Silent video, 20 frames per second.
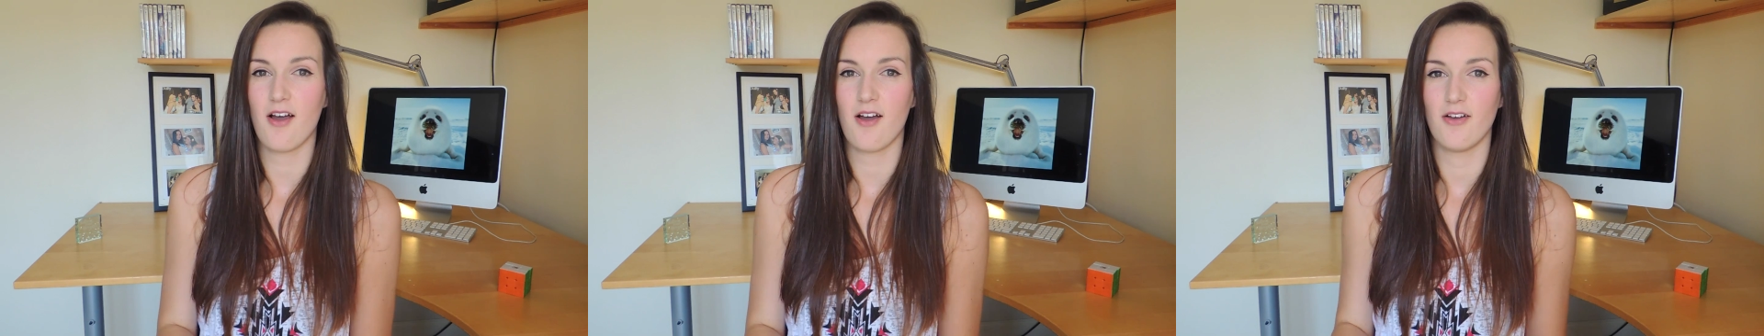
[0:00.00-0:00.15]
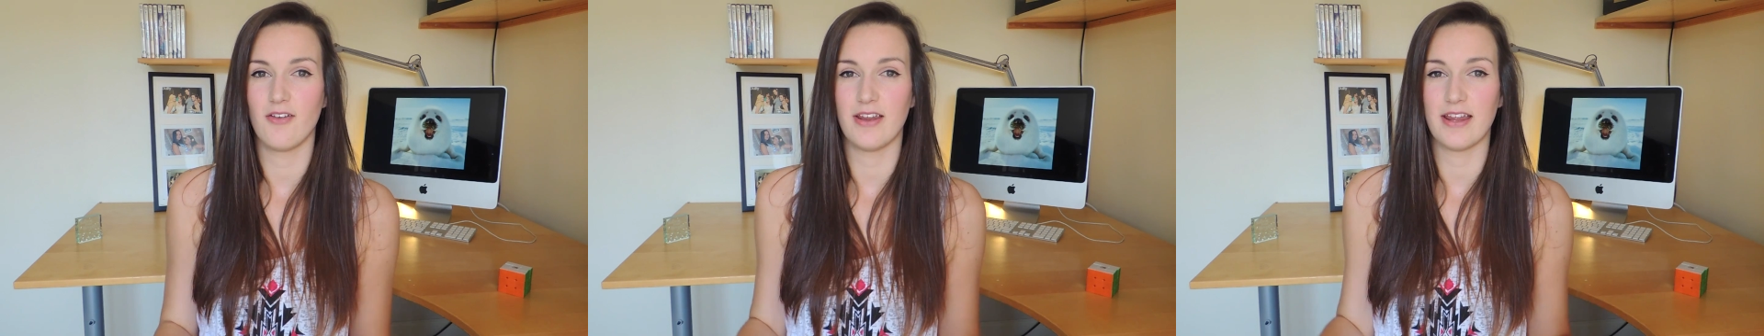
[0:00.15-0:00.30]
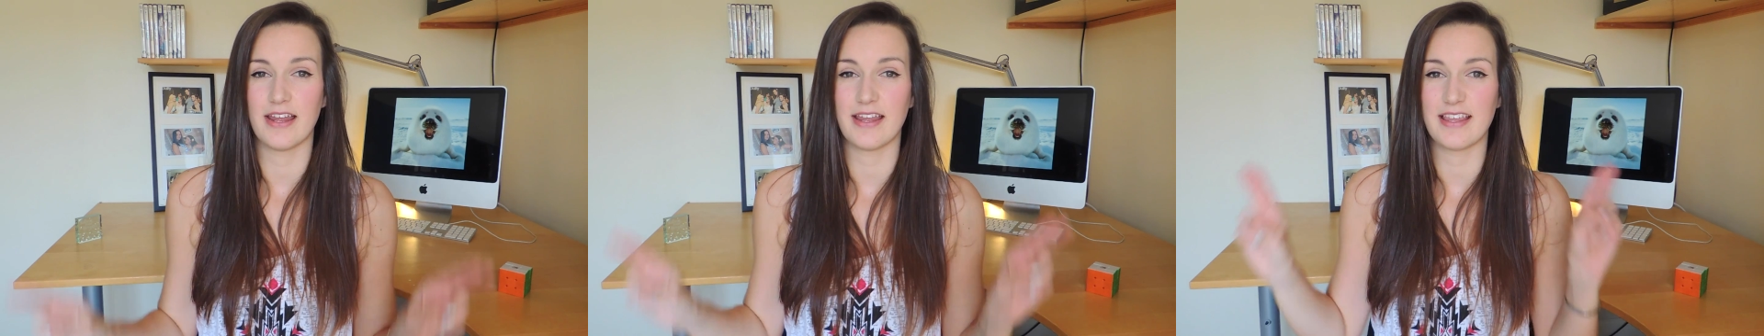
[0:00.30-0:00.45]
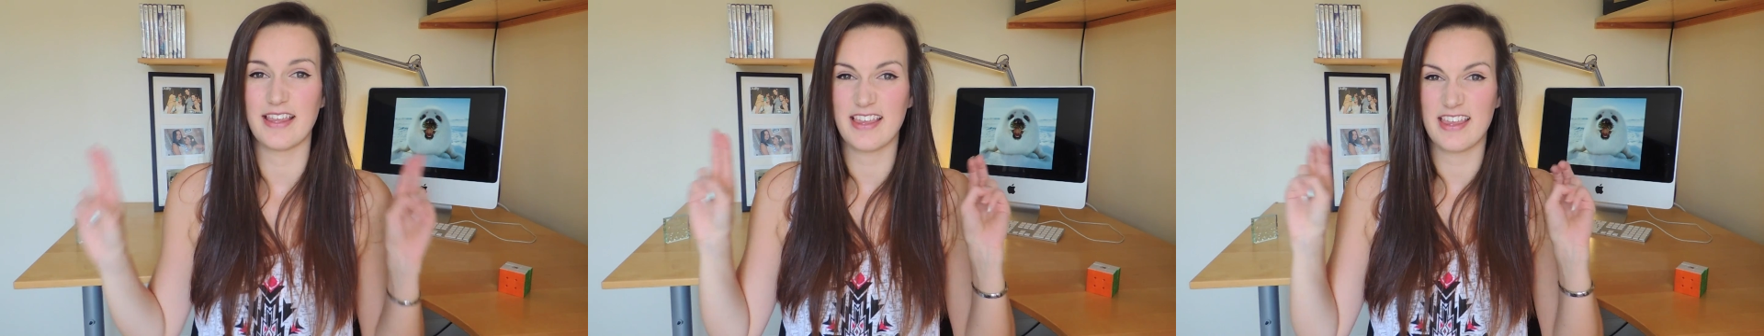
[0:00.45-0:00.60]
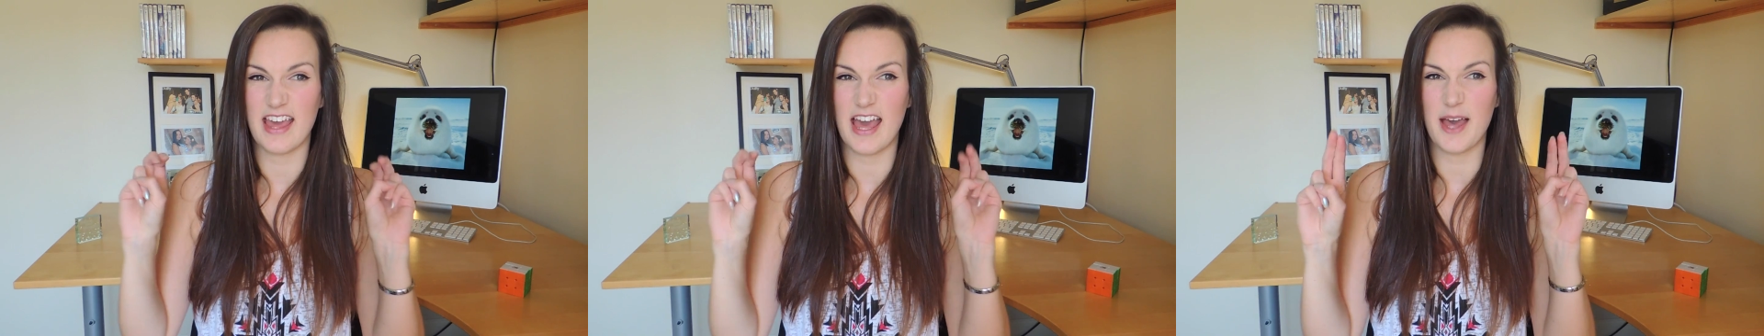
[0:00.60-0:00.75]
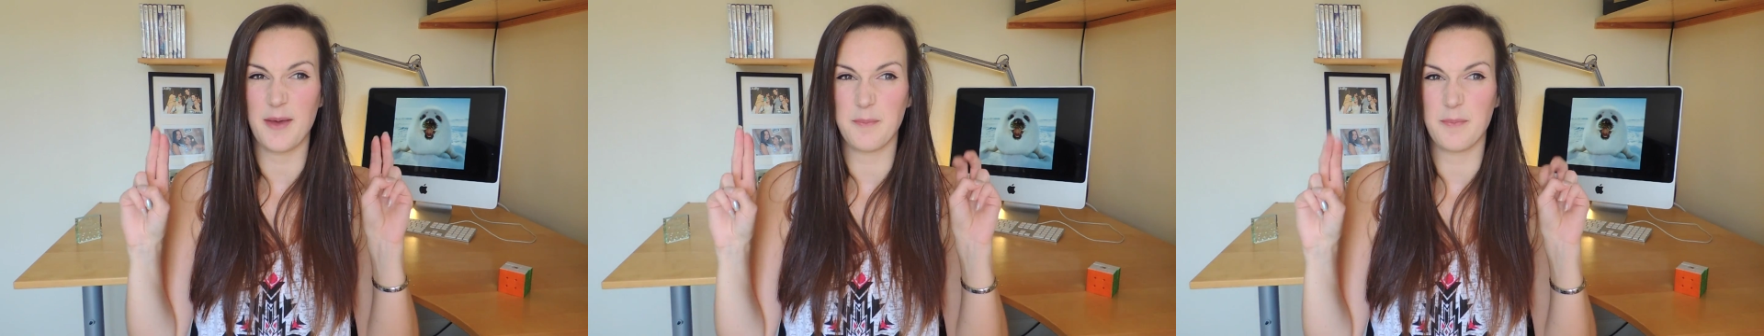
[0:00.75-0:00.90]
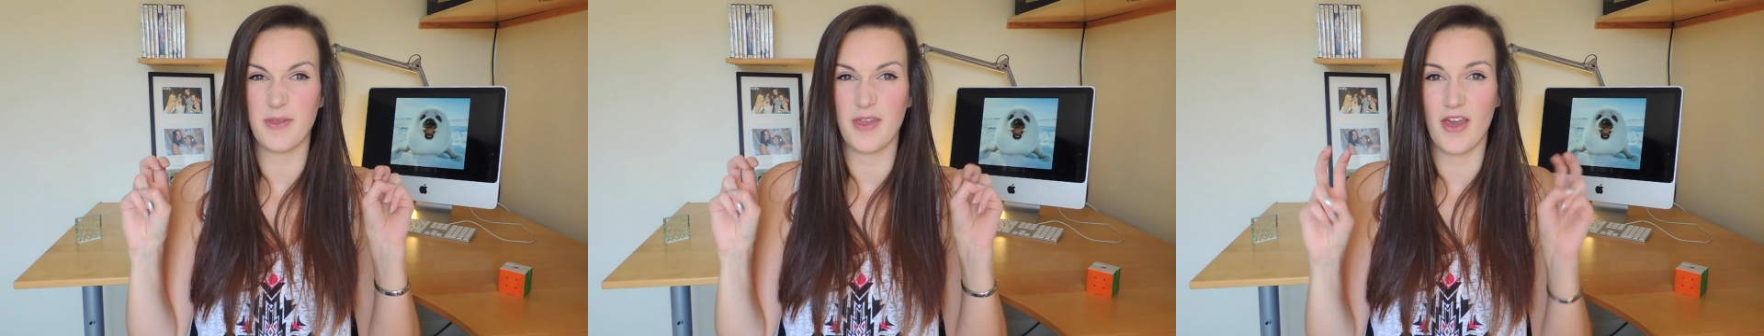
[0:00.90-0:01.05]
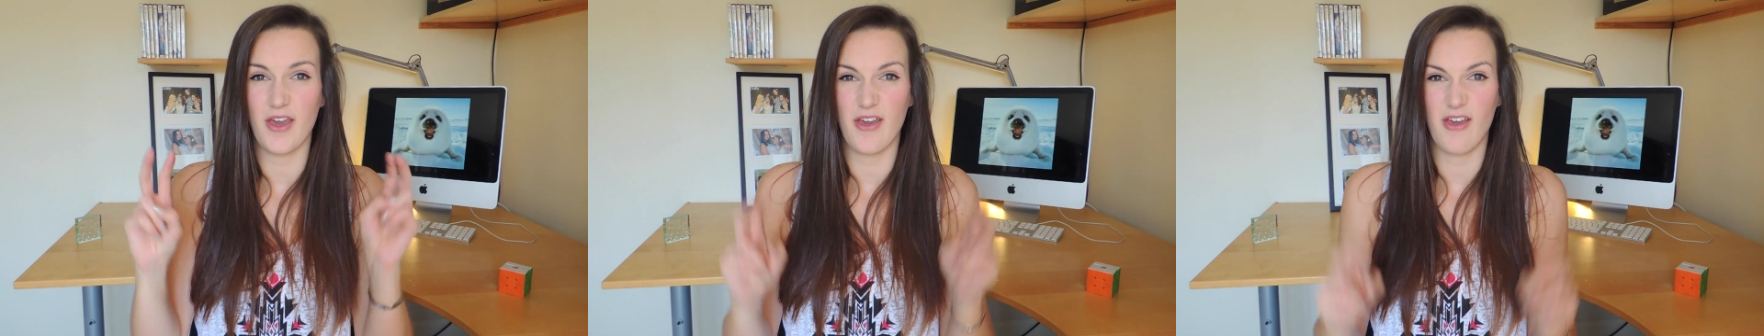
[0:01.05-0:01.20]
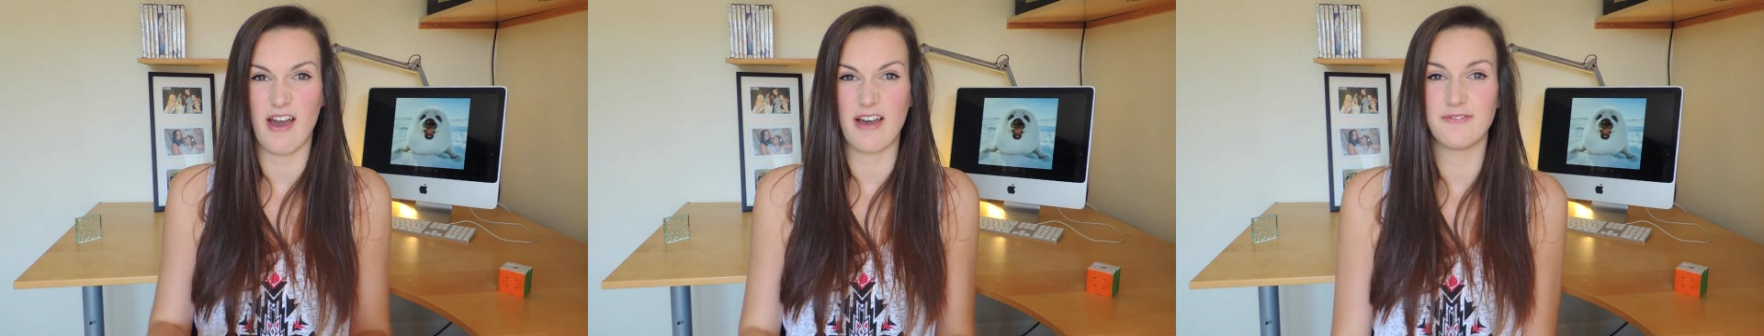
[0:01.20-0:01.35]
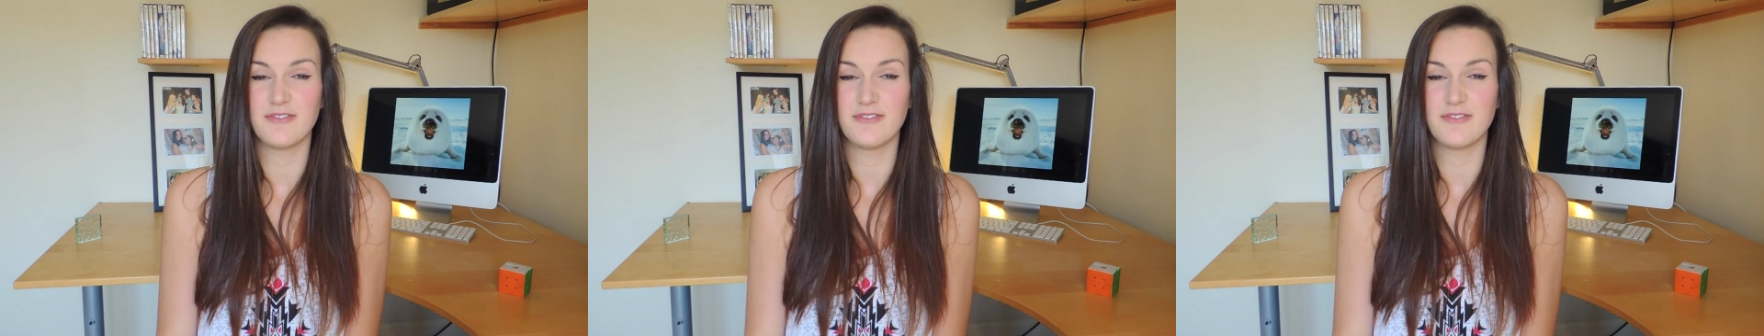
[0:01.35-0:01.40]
on a gap year.